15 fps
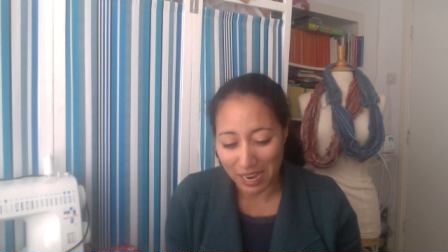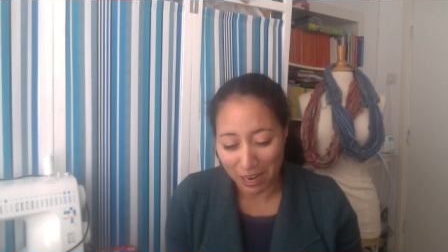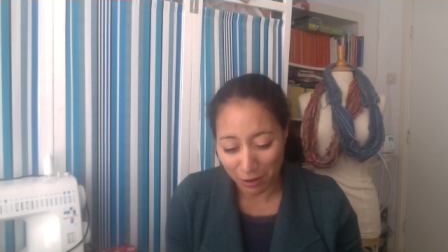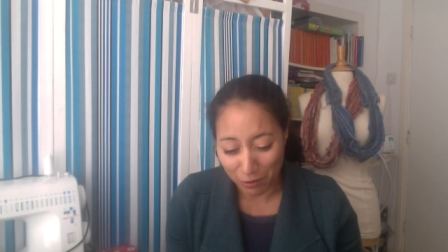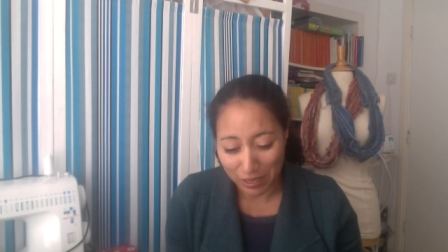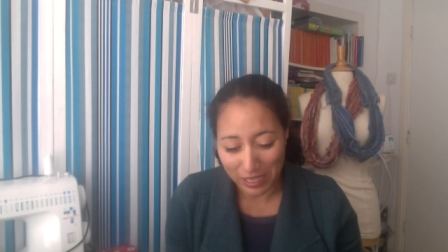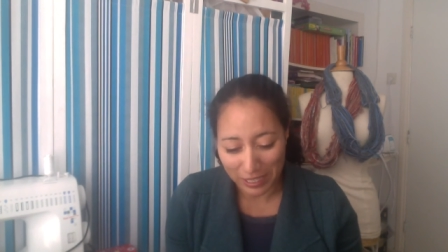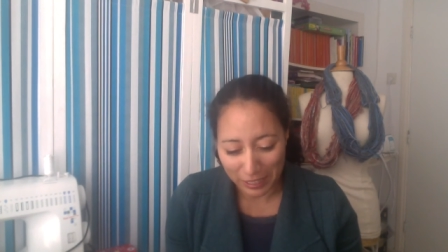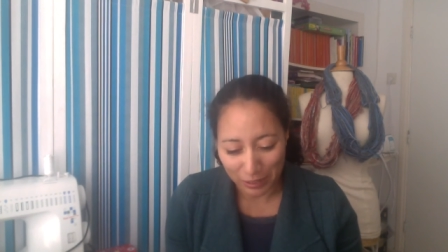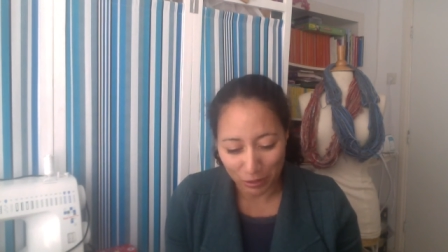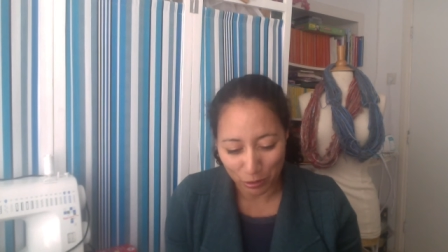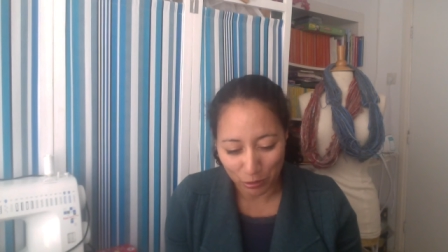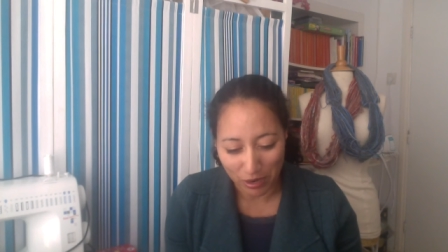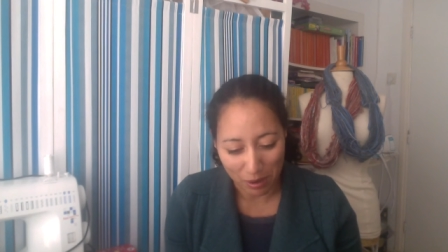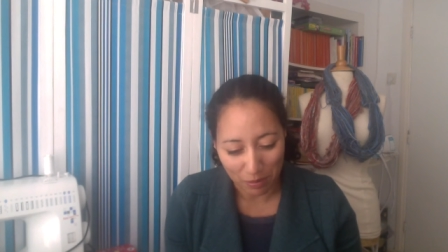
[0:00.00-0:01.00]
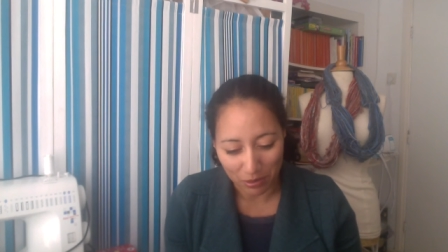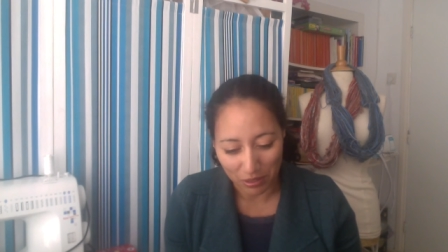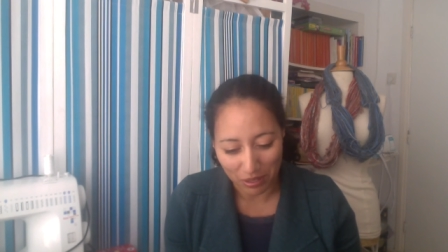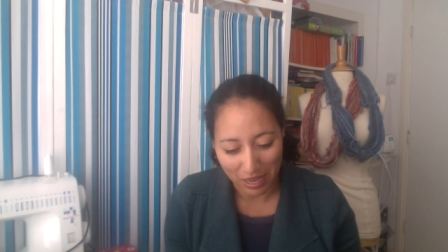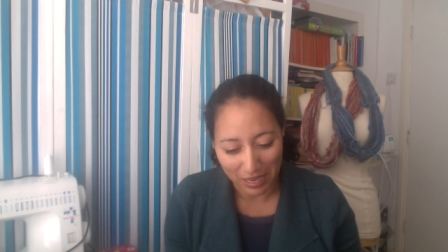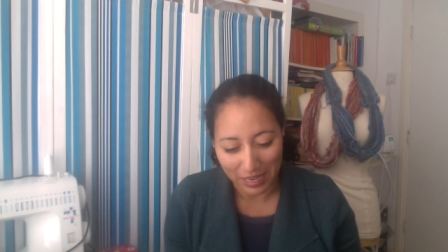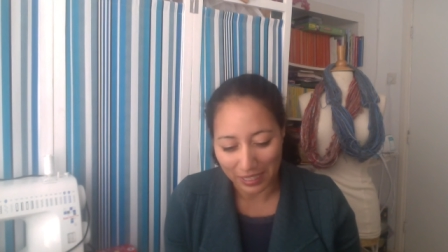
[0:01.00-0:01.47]
I really do
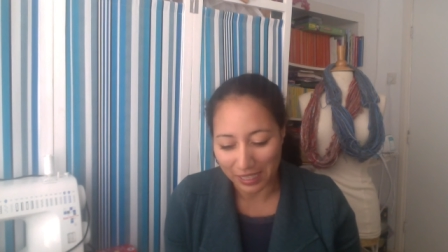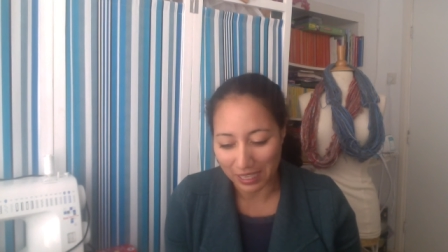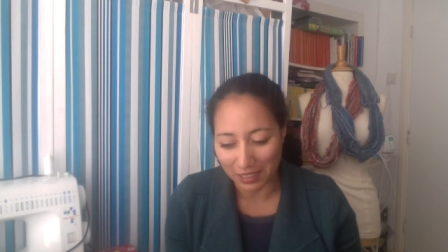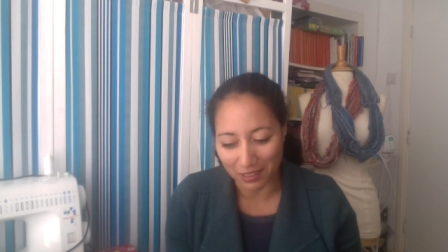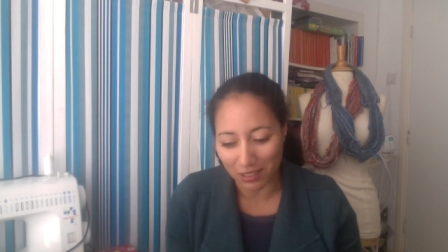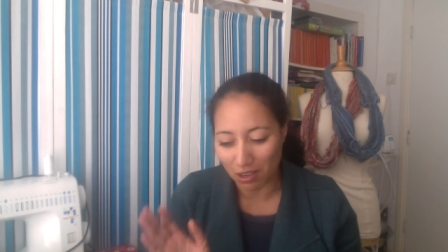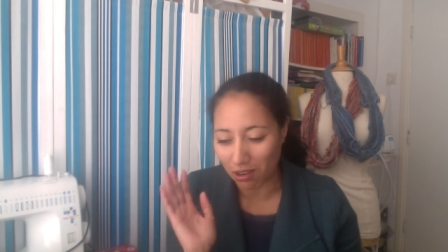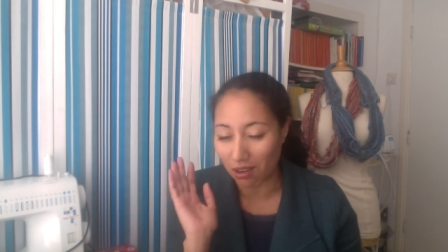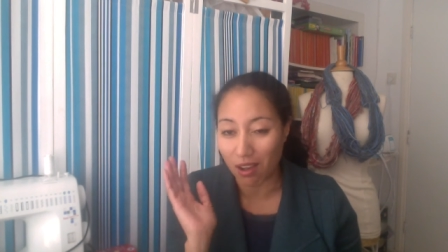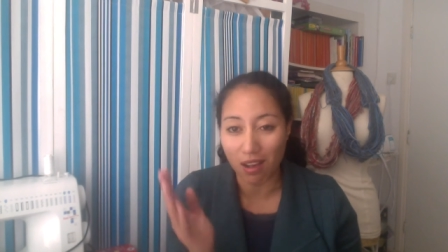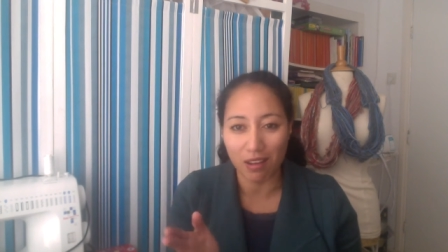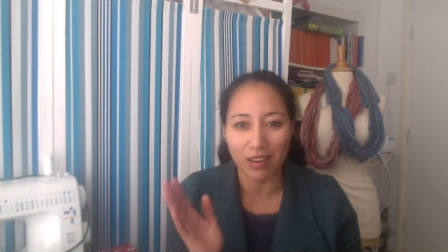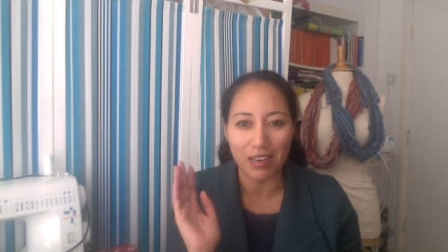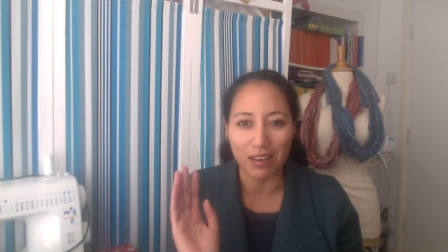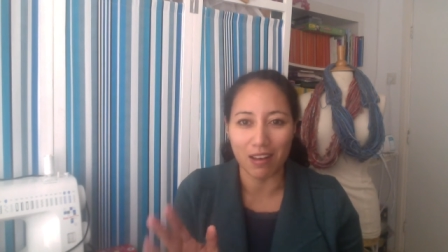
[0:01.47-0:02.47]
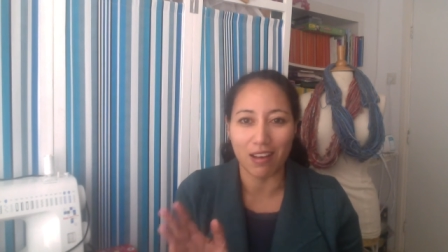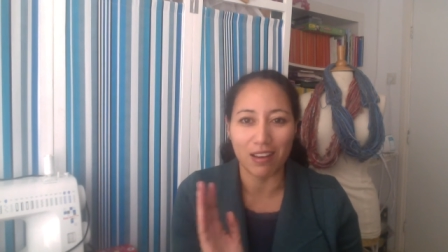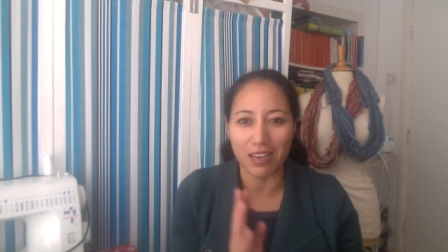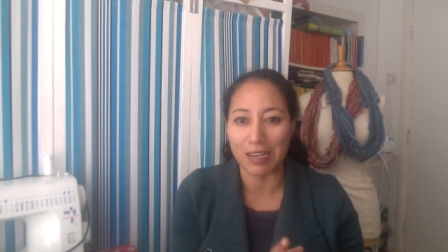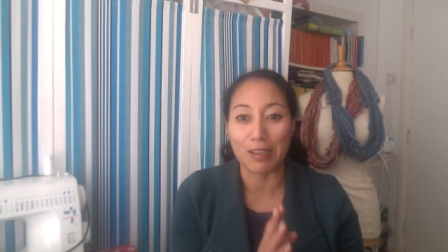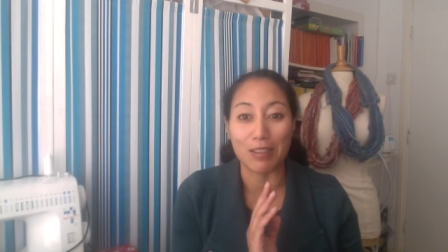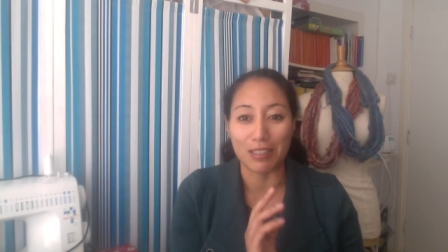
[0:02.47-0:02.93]
ramble, and I can talk on and on
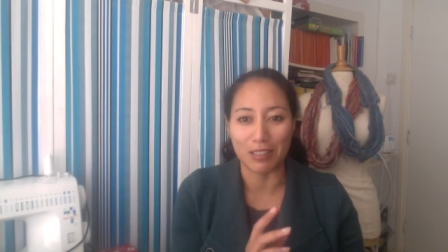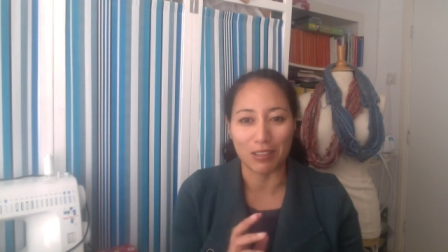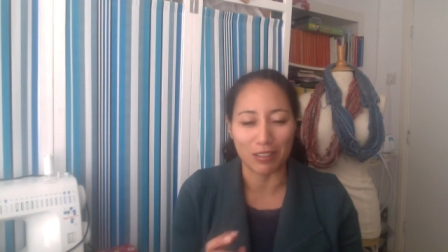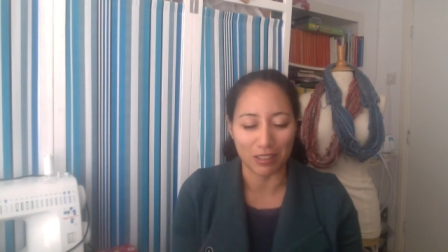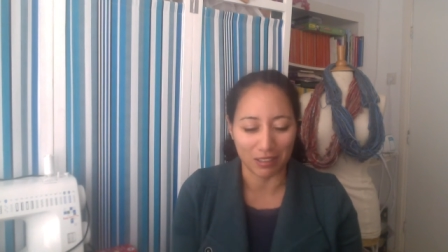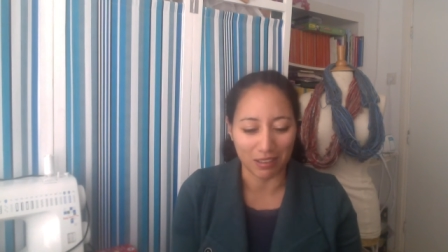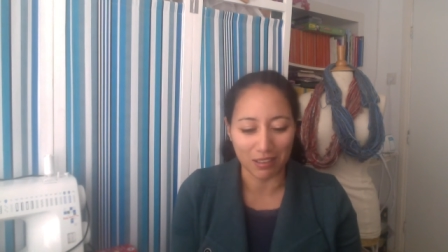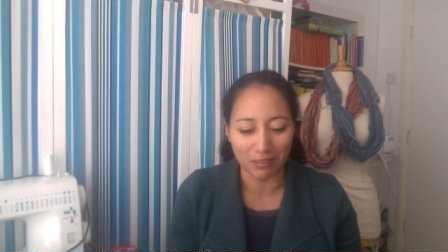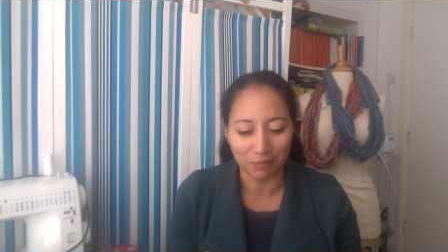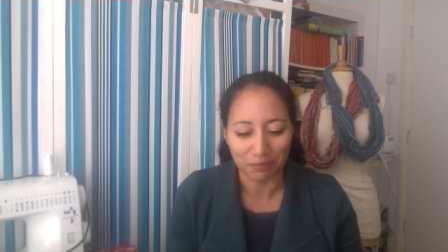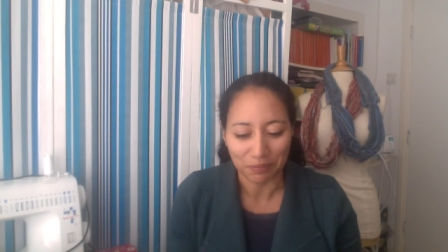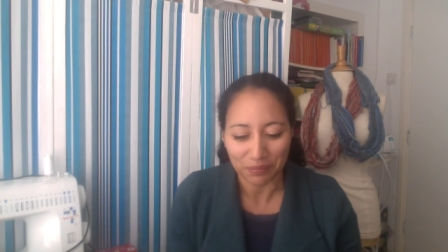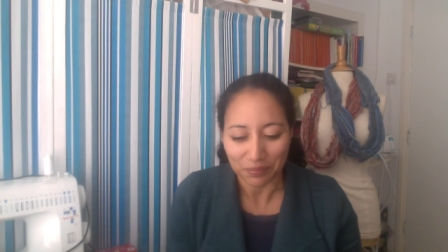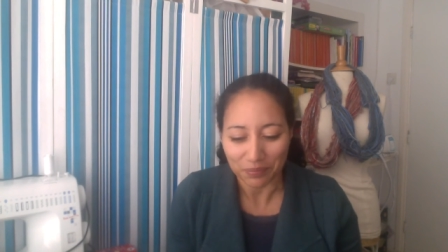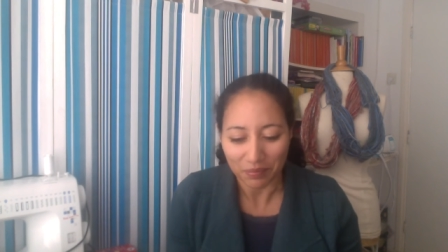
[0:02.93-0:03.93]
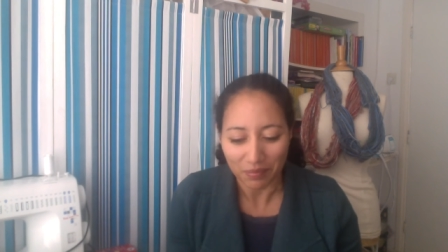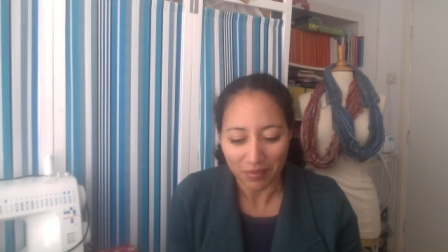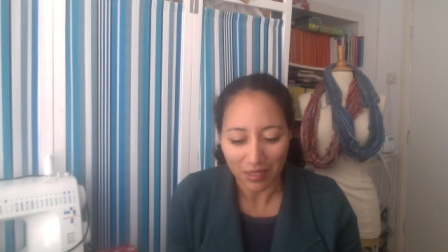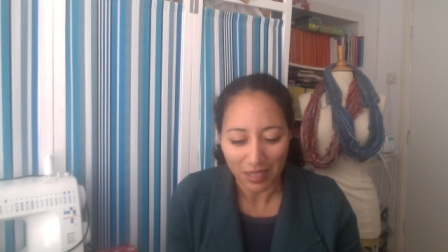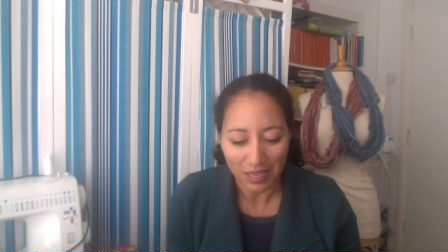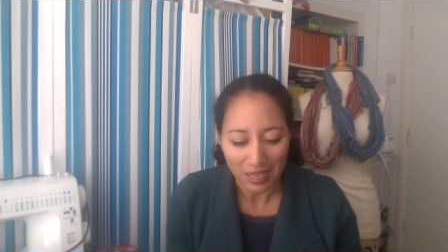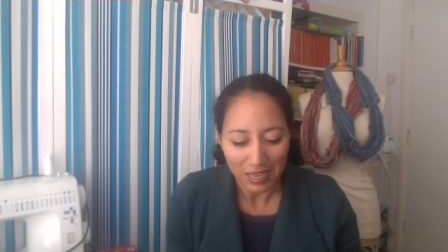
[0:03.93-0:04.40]
and on and on and
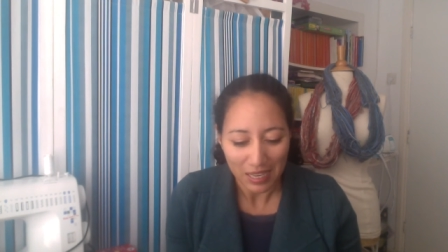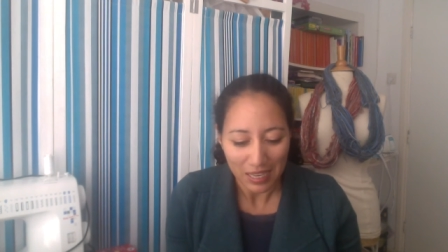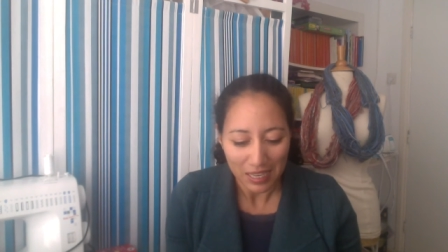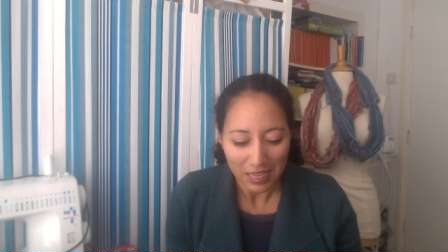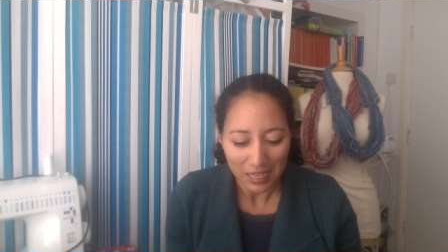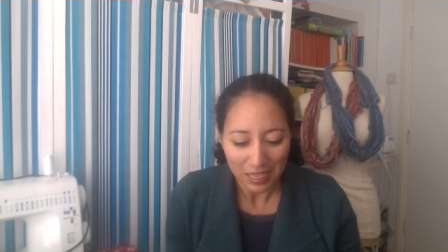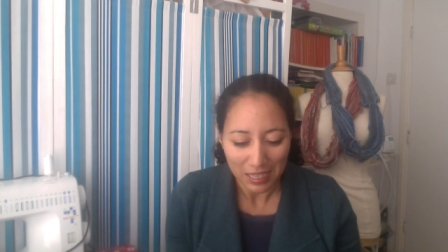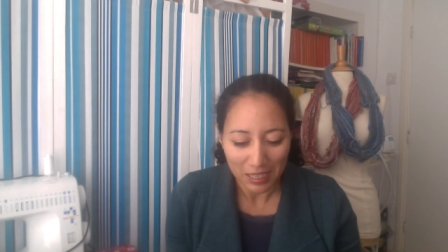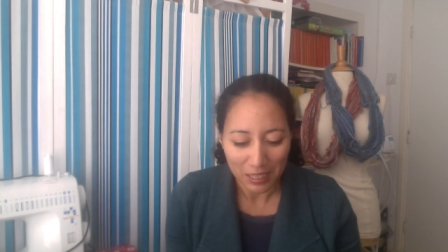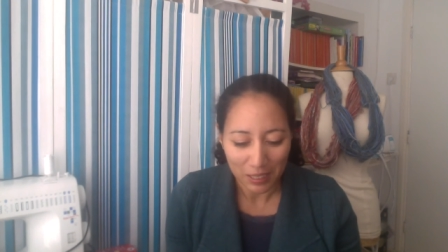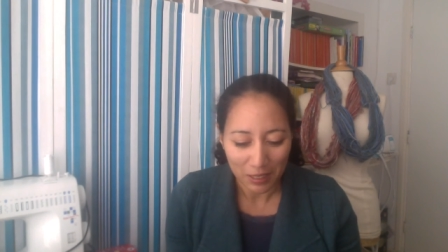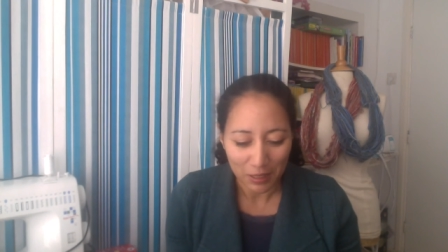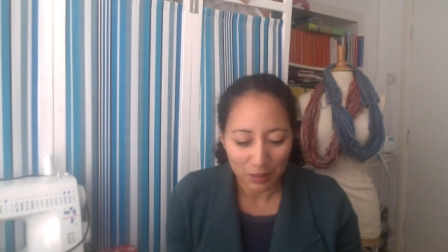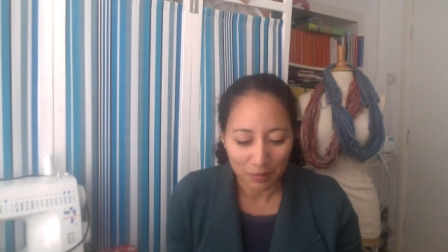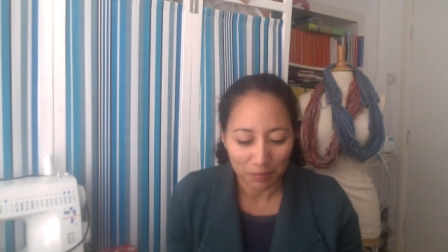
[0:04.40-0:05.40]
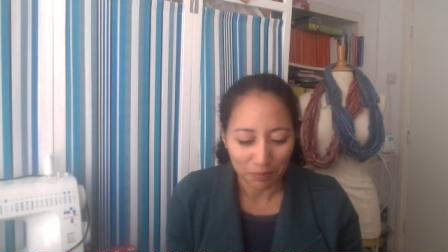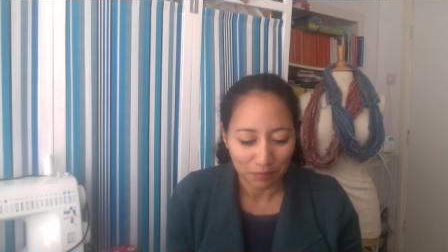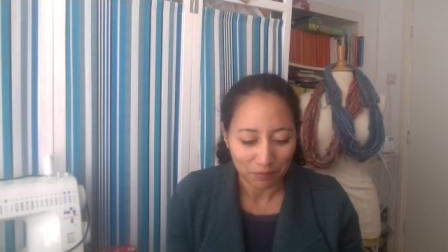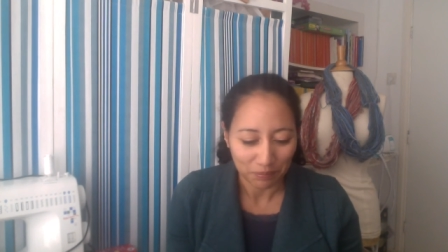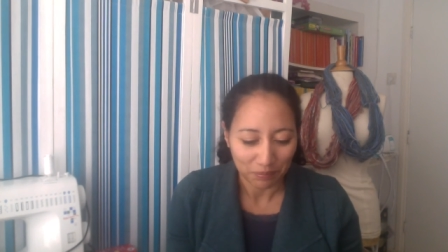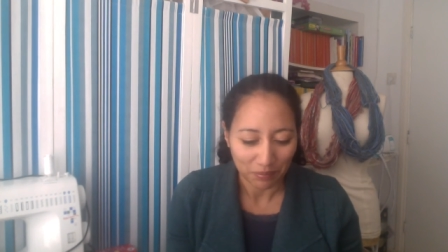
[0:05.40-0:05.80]
on.